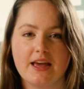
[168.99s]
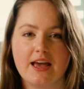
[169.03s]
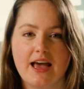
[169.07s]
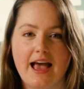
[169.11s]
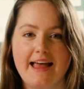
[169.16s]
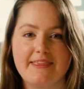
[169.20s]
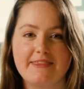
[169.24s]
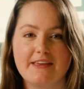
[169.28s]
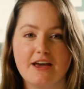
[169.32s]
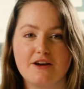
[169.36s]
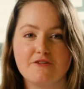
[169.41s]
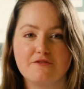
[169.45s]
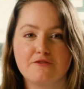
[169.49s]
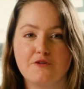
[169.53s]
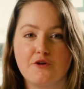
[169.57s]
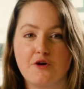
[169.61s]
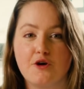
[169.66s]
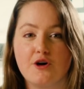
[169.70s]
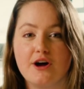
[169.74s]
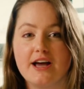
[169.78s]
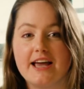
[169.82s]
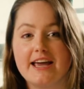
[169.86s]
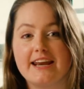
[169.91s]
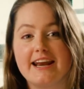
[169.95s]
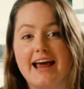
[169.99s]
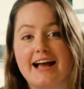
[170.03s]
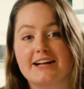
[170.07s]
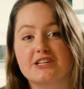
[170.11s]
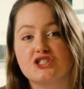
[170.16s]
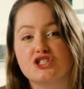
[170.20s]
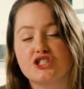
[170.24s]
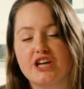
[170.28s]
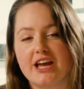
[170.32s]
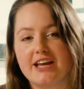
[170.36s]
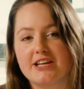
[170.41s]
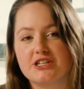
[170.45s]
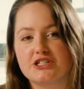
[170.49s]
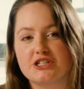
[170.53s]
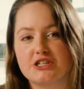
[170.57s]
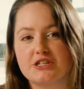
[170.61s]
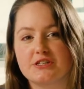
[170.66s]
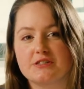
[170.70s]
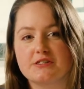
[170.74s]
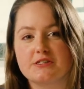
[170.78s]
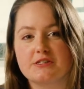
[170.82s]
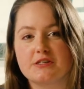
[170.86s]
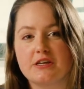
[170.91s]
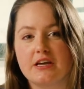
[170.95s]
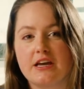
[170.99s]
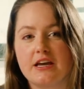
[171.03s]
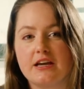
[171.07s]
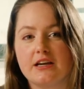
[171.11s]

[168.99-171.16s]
and therefore enact changes